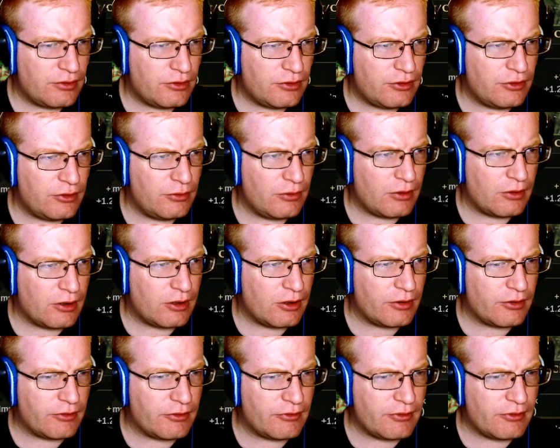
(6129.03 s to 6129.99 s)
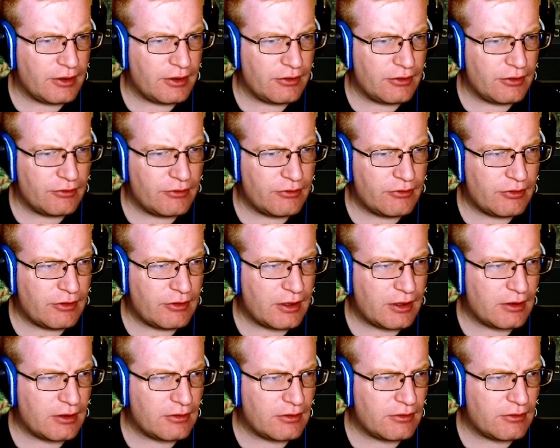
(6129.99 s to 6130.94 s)
you are the slingers
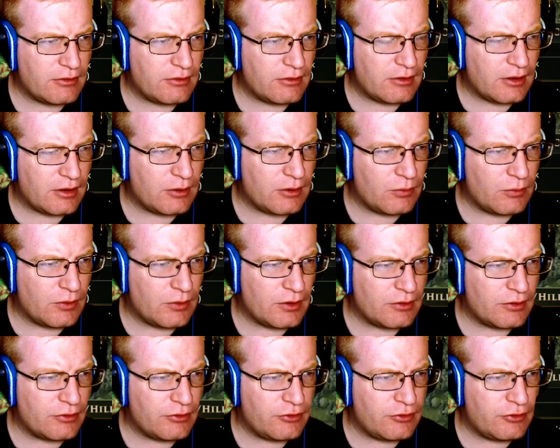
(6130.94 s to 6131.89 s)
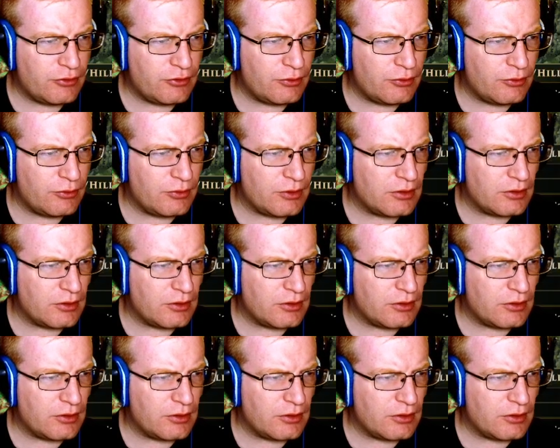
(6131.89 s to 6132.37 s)
that I want to